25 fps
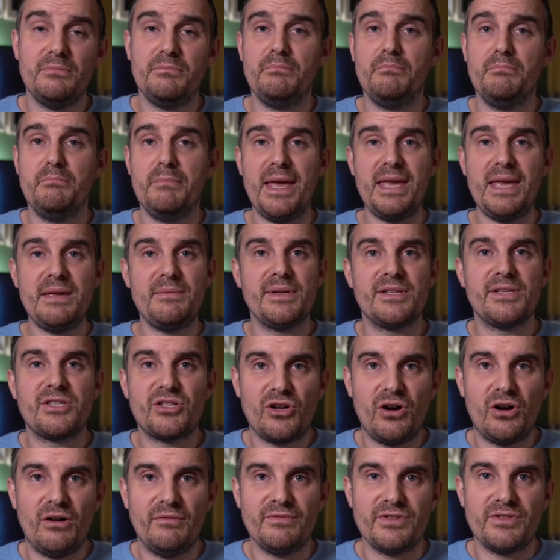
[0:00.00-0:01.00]
maybe it's a
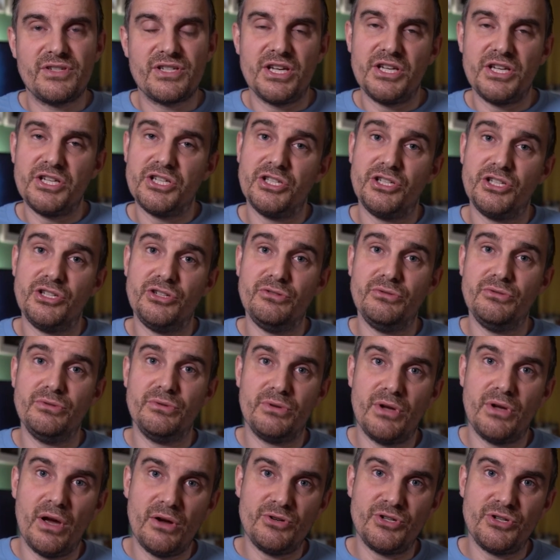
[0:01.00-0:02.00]
conversation you
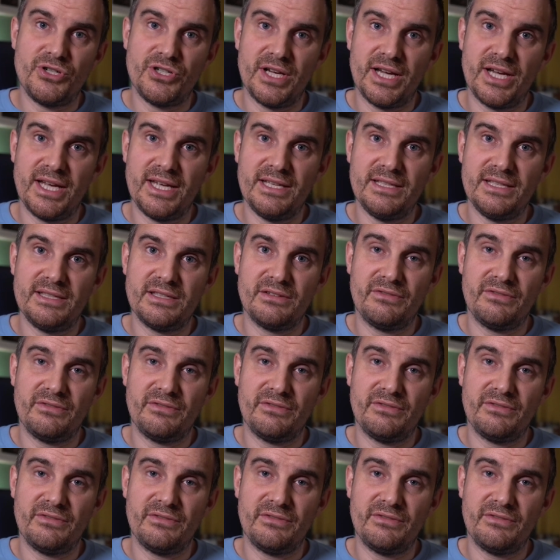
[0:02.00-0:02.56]
negotiate